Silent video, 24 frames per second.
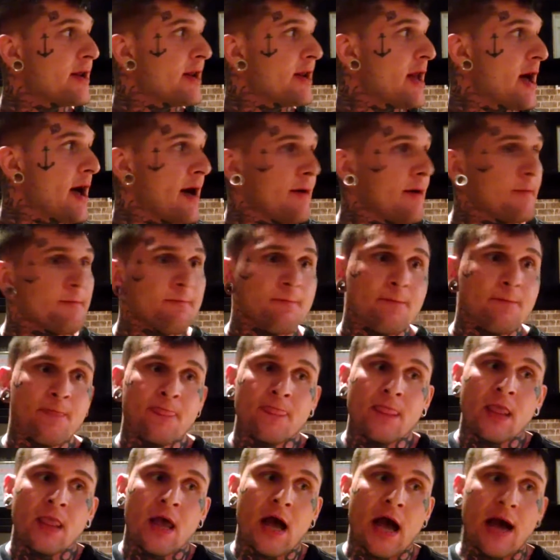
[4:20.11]
And
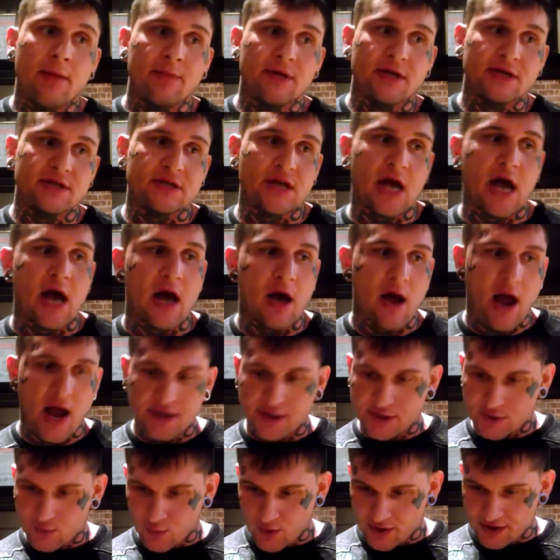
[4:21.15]
I just
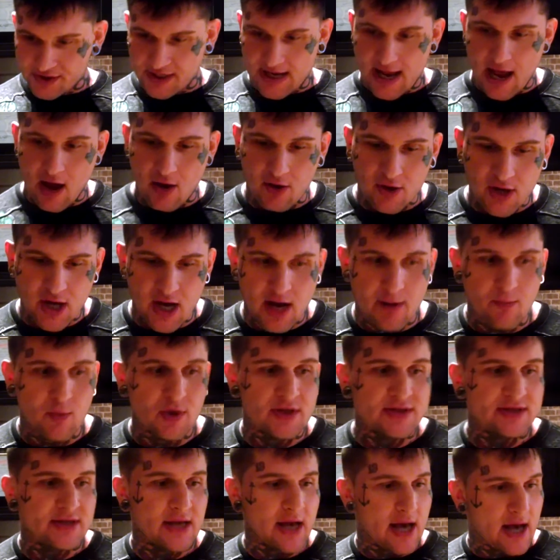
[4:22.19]
wish the outcome
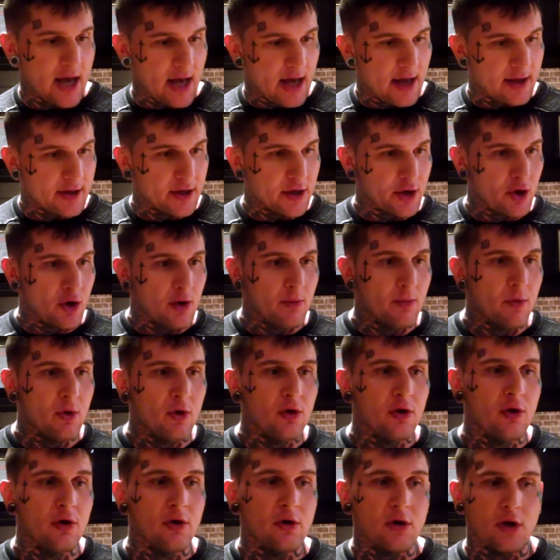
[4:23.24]
was, a
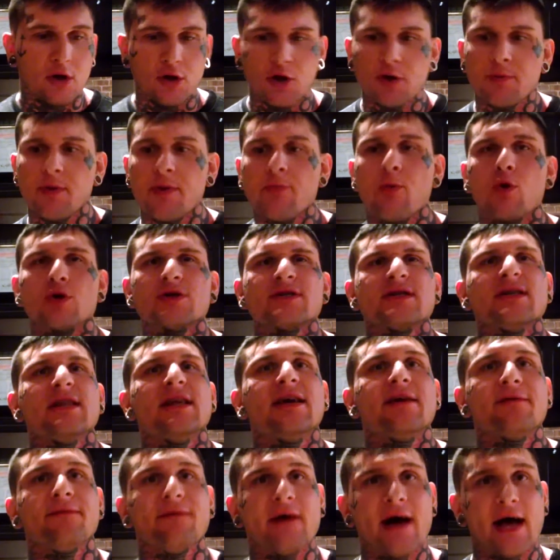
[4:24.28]
little bit more
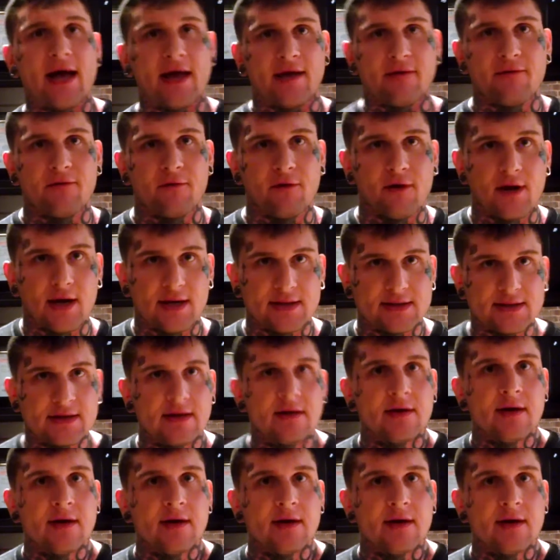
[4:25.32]
solidifying for us.